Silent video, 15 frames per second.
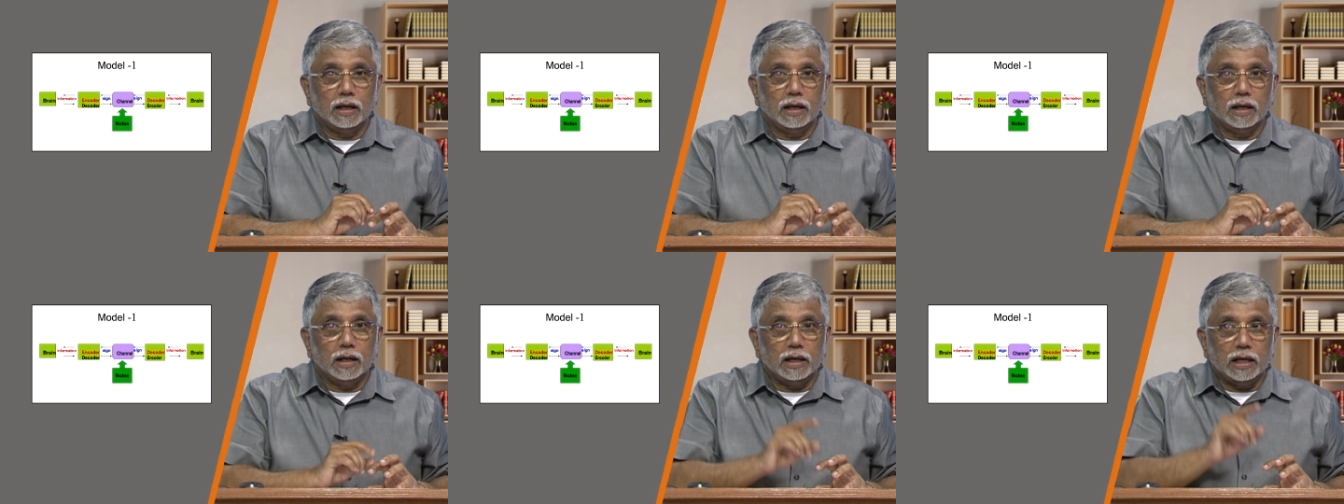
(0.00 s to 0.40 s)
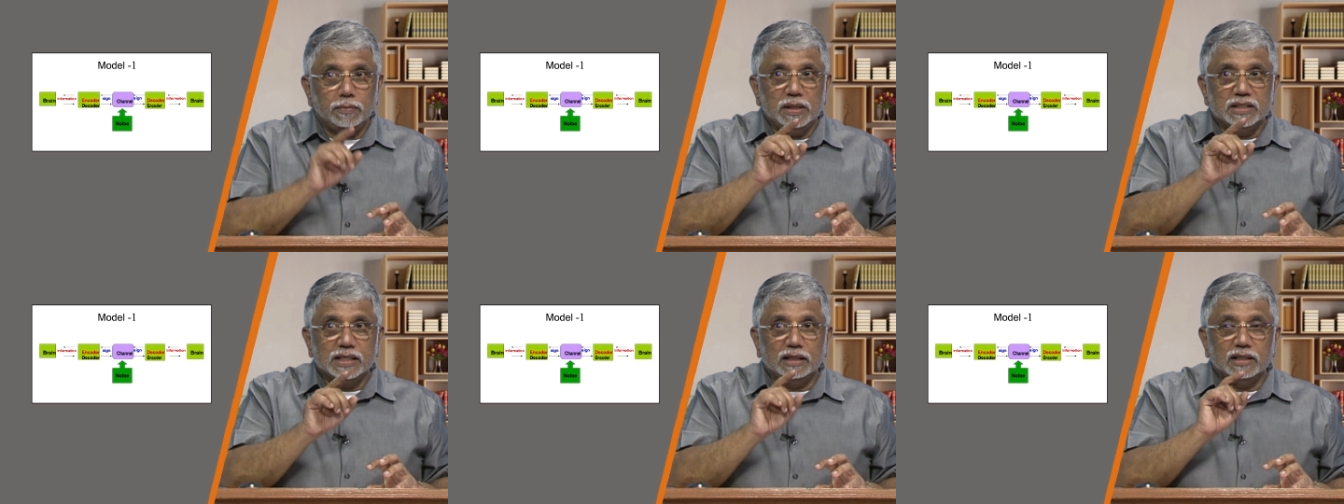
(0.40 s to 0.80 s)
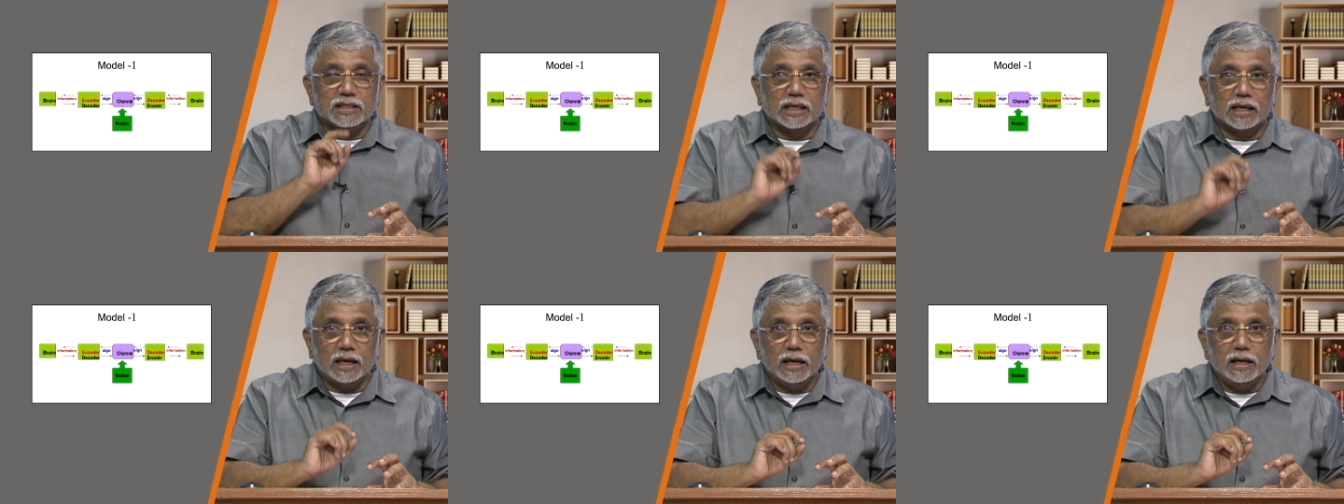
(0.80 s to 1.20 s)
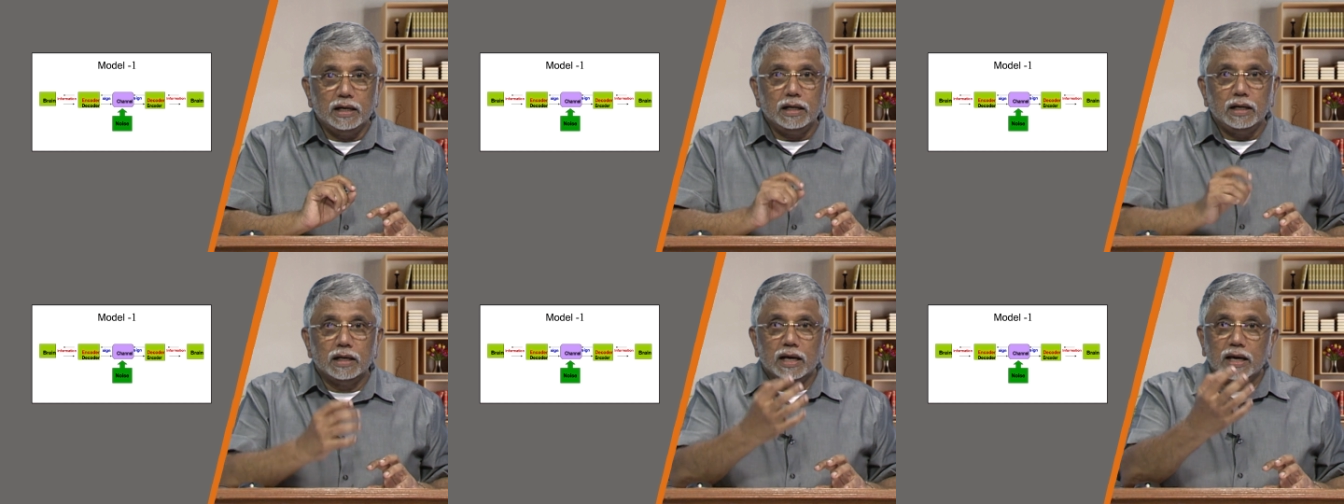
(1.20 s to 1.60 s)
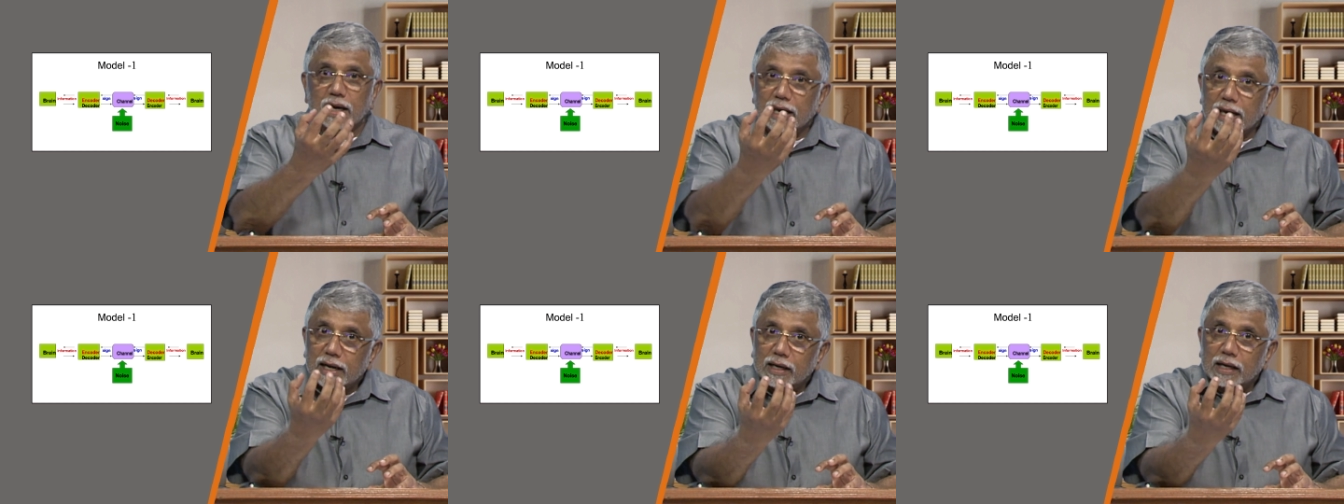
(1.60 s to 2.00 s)
Let me say this again,
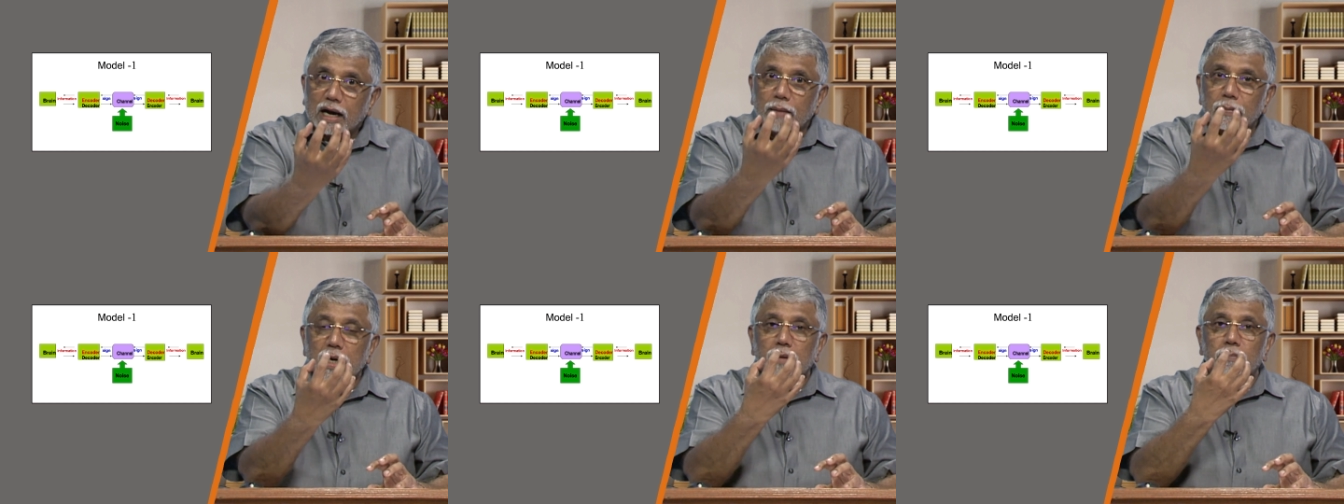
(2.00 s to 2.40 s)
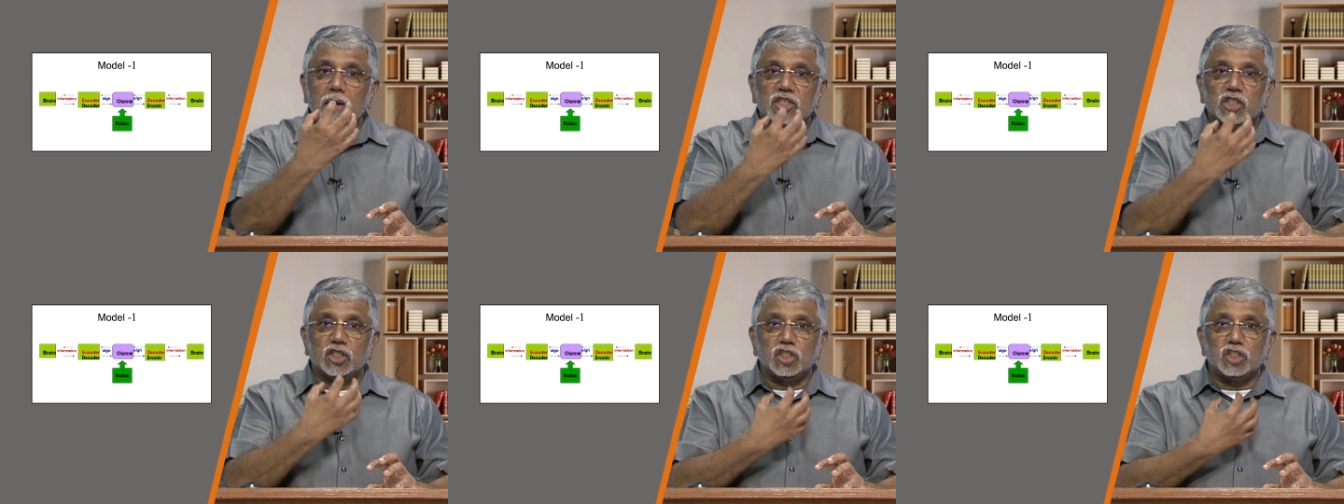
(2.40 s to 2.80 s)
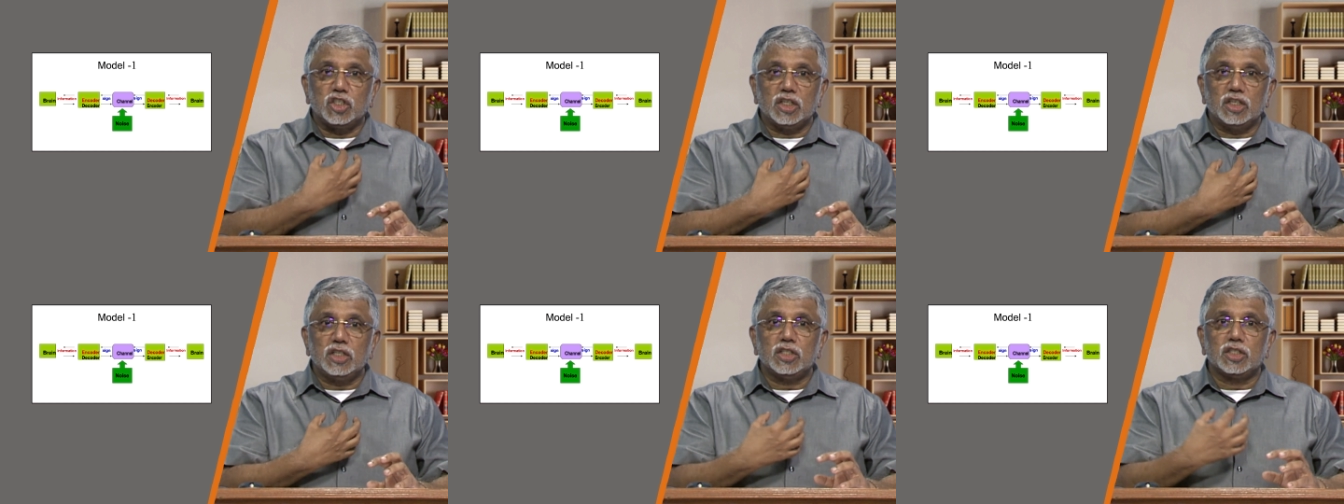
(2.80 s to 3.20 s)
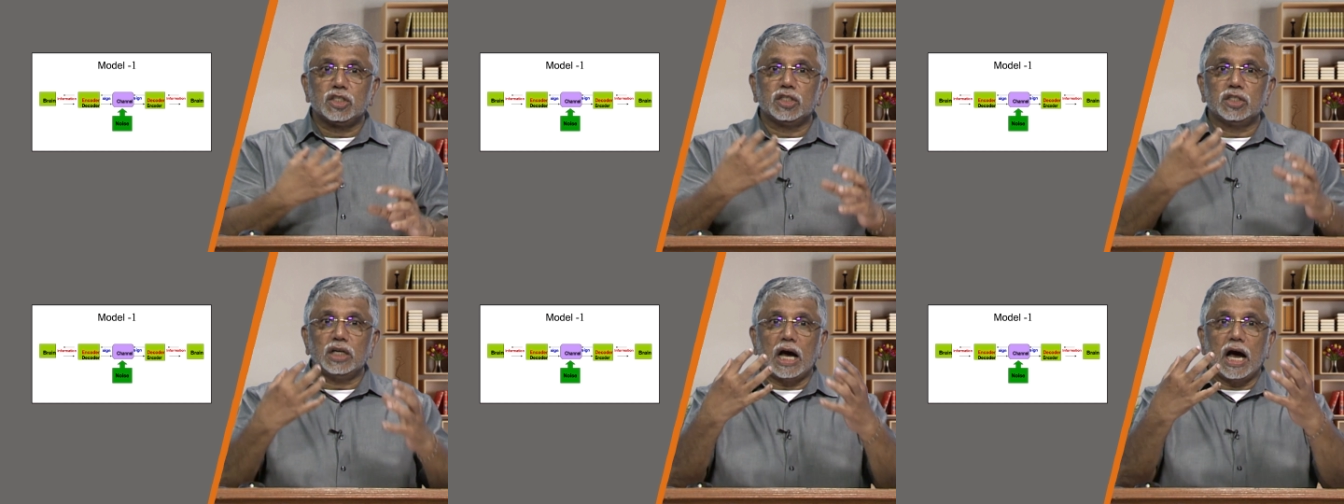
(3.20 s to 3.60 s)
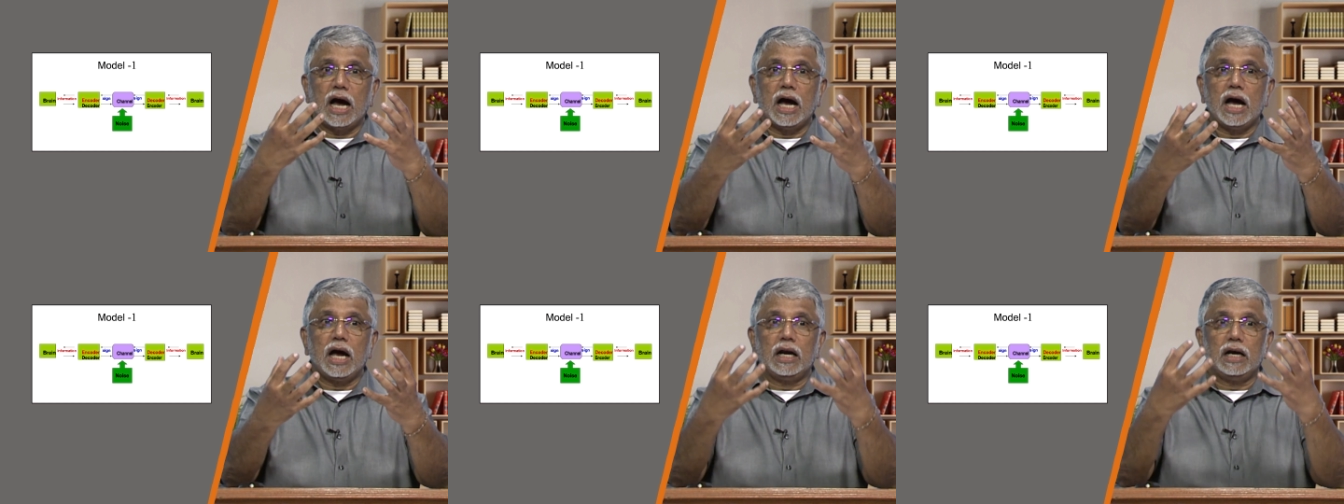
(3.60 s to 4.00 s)
incoming messages
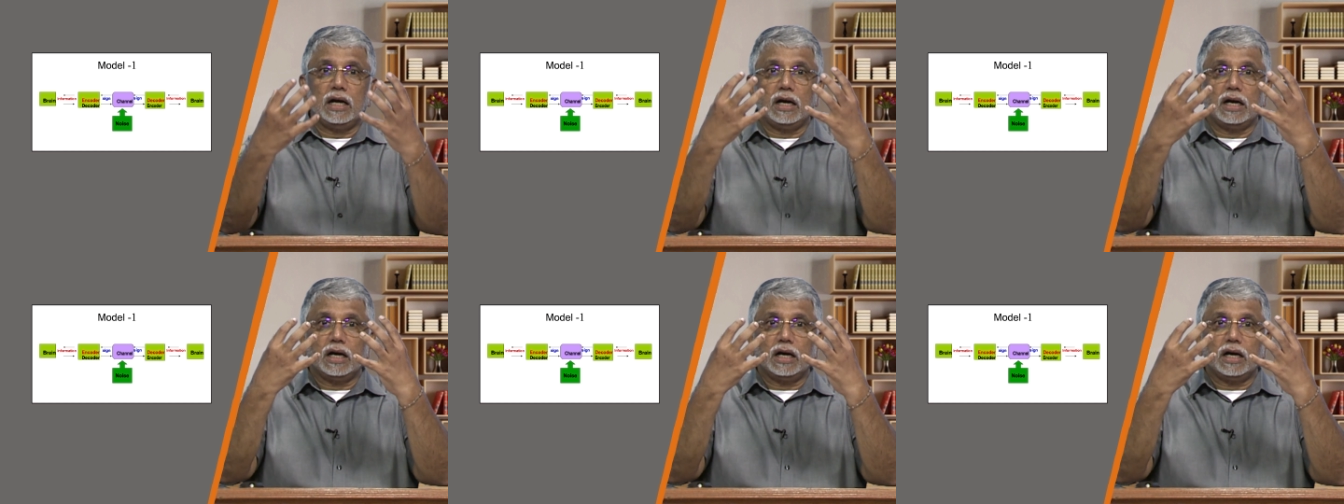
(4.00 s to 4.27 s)
are